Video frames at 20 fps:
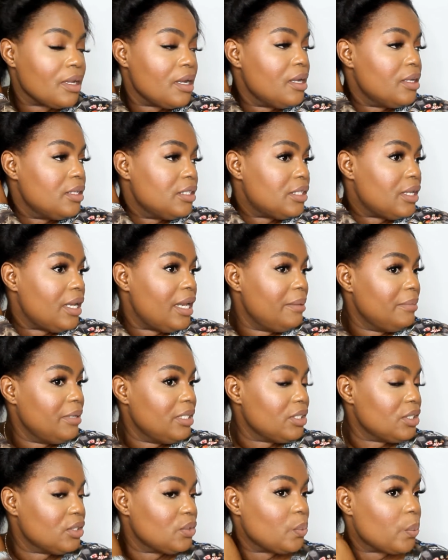So let me
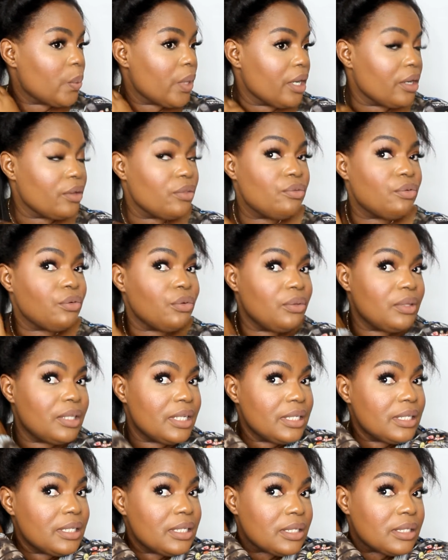just work through
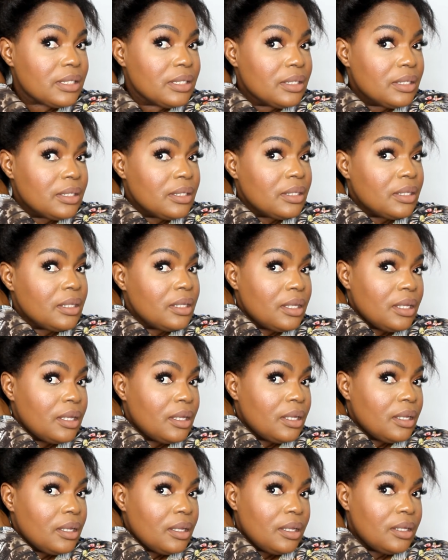this
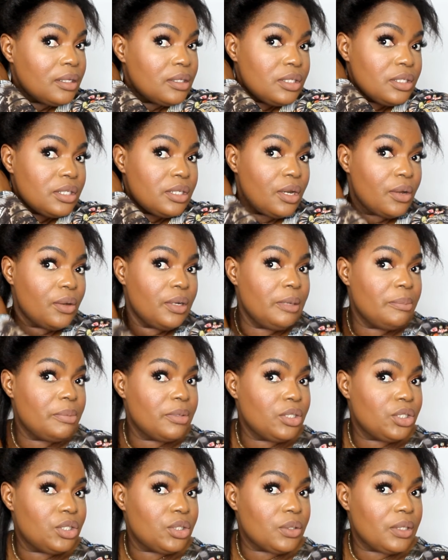slowly
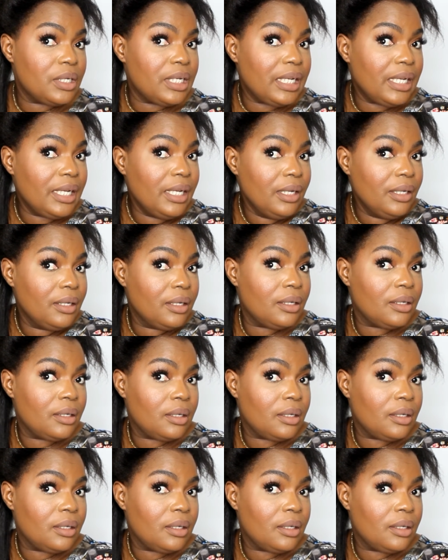but surely,